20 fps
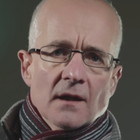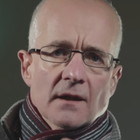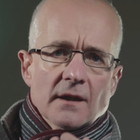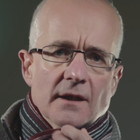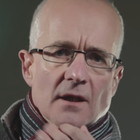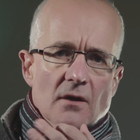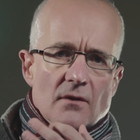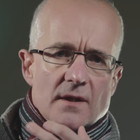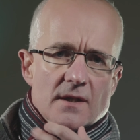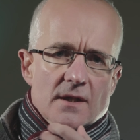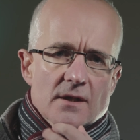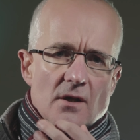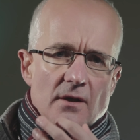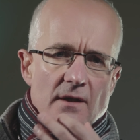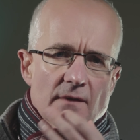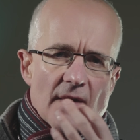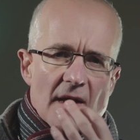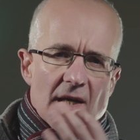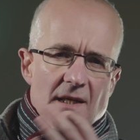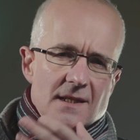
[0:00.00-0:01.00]
You know, there's none
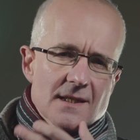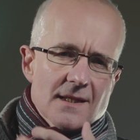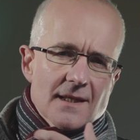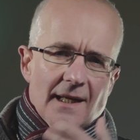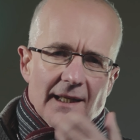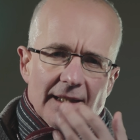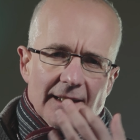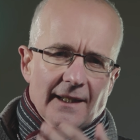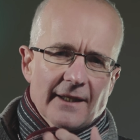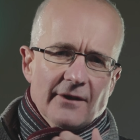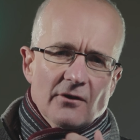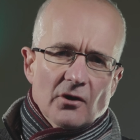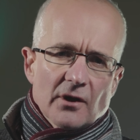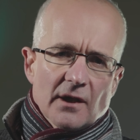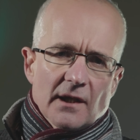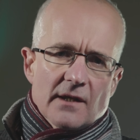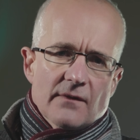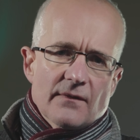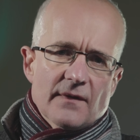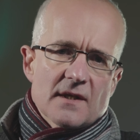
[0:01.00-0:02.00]
of that slightly
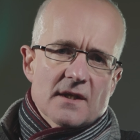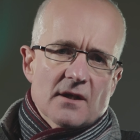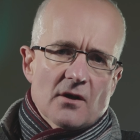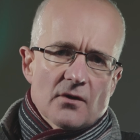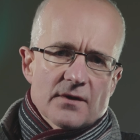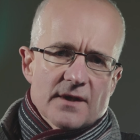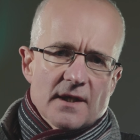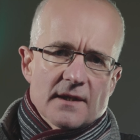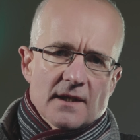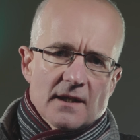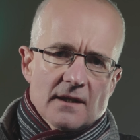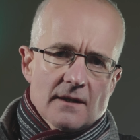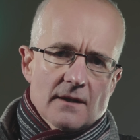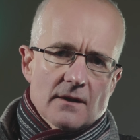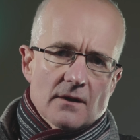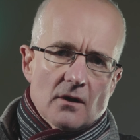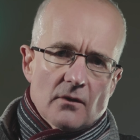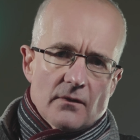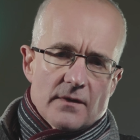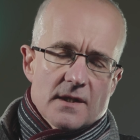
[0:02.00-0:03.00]
oily viscosity
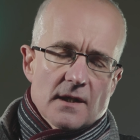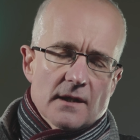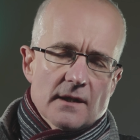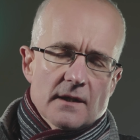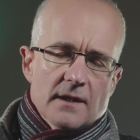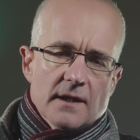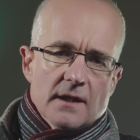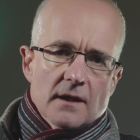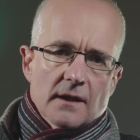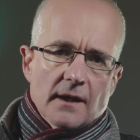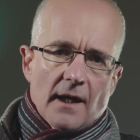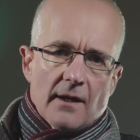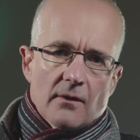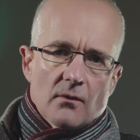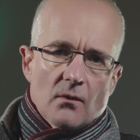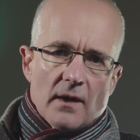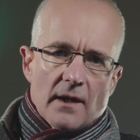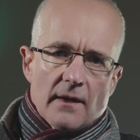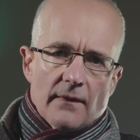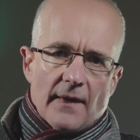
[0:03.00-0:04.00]
that obviously that you
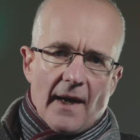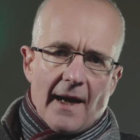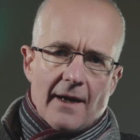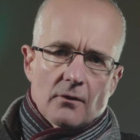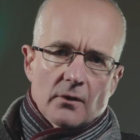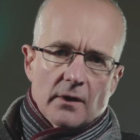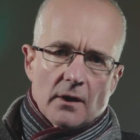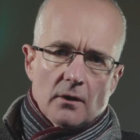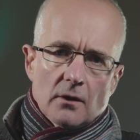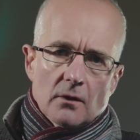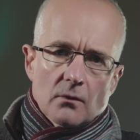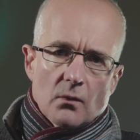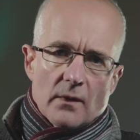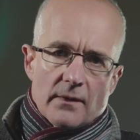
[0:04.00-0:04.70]
get with alcohol,